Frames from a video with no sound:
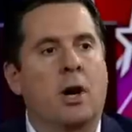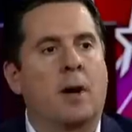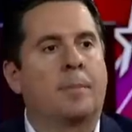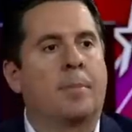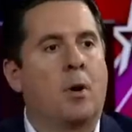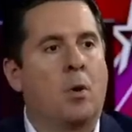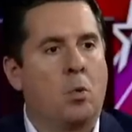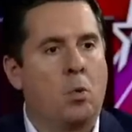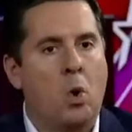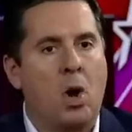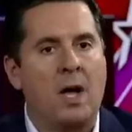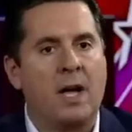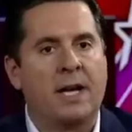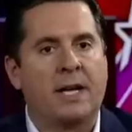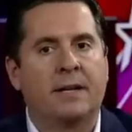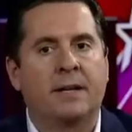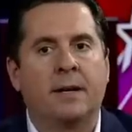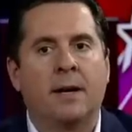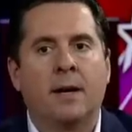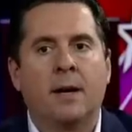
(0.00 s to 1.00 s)
won.
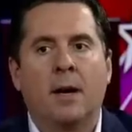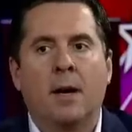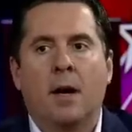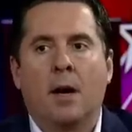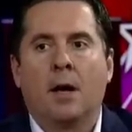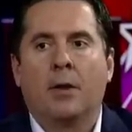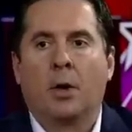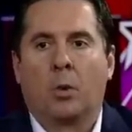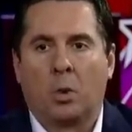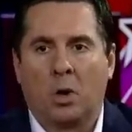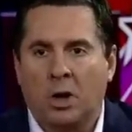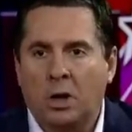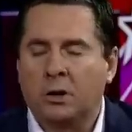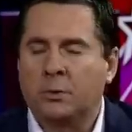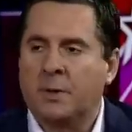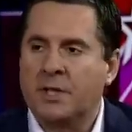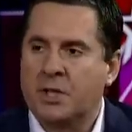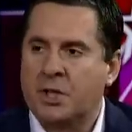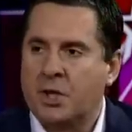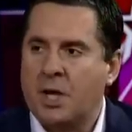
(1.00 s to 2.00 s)
The world was
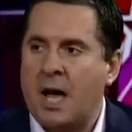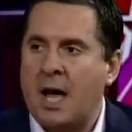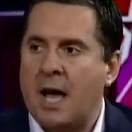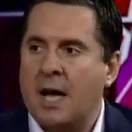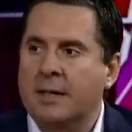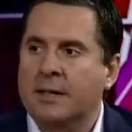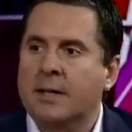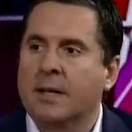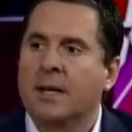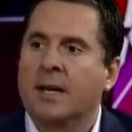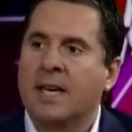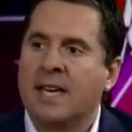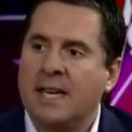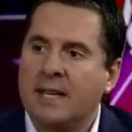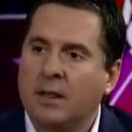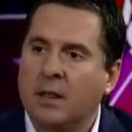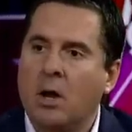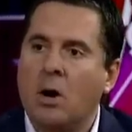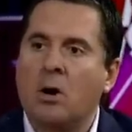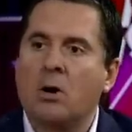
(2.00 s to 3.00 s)
shocked. He
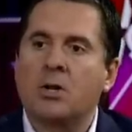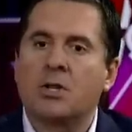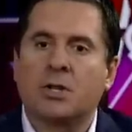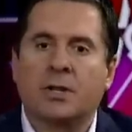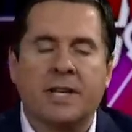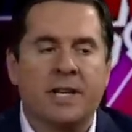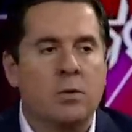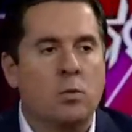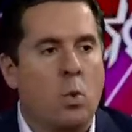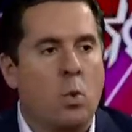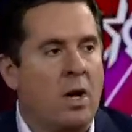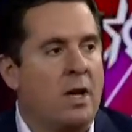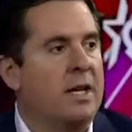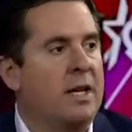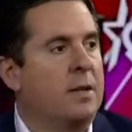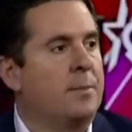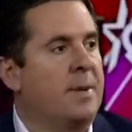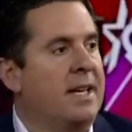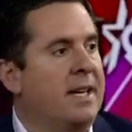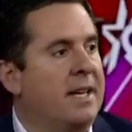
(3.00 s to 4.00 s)
largely won
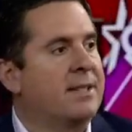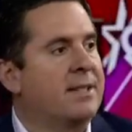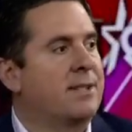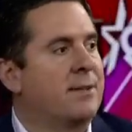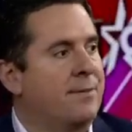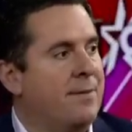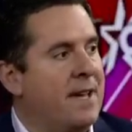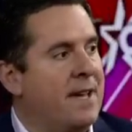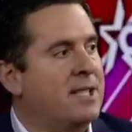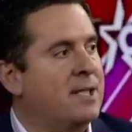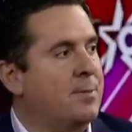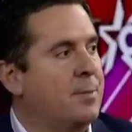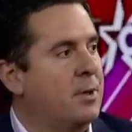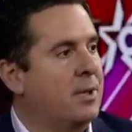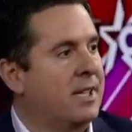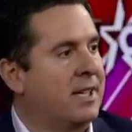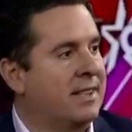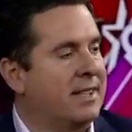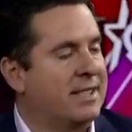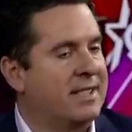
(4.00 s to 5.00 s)
because Facebook
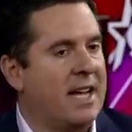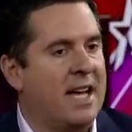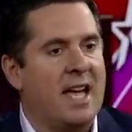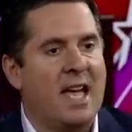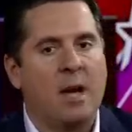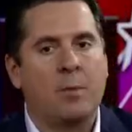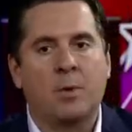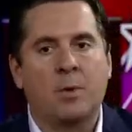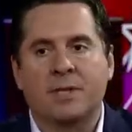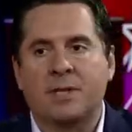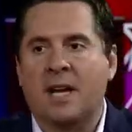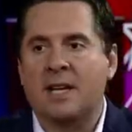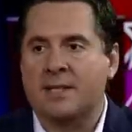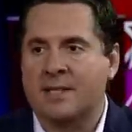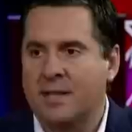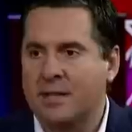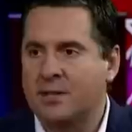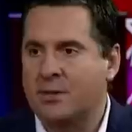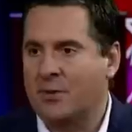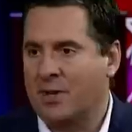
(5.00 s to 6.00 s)
at the time was not
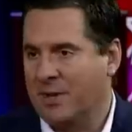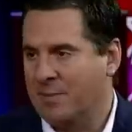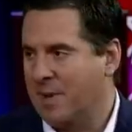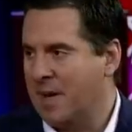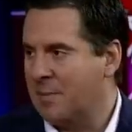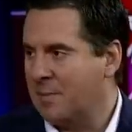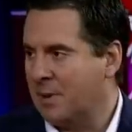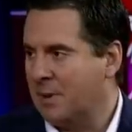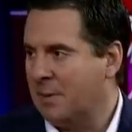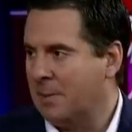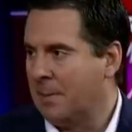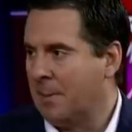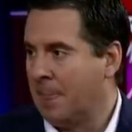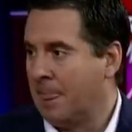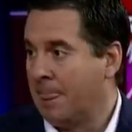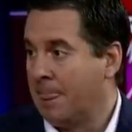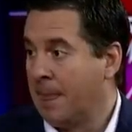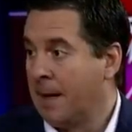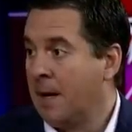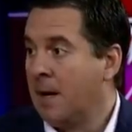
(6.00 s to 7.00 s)
censoring people.
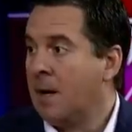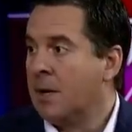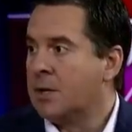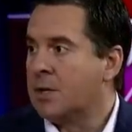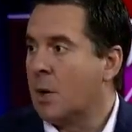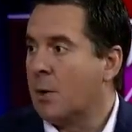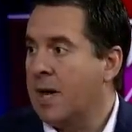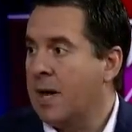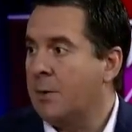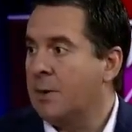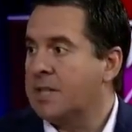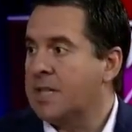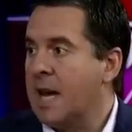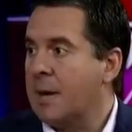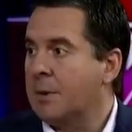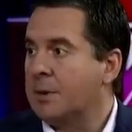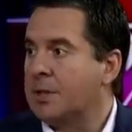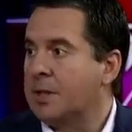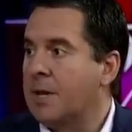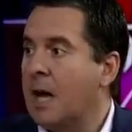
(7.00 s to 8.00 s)
So he was able
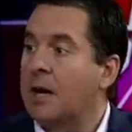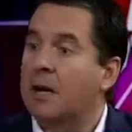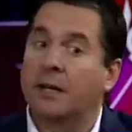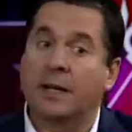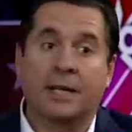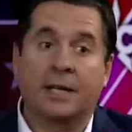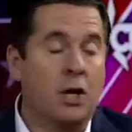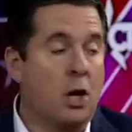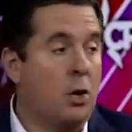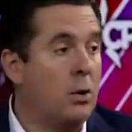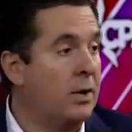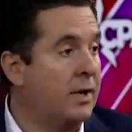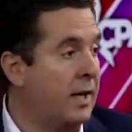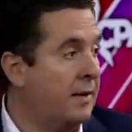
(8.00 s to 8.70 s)
to not only go and give his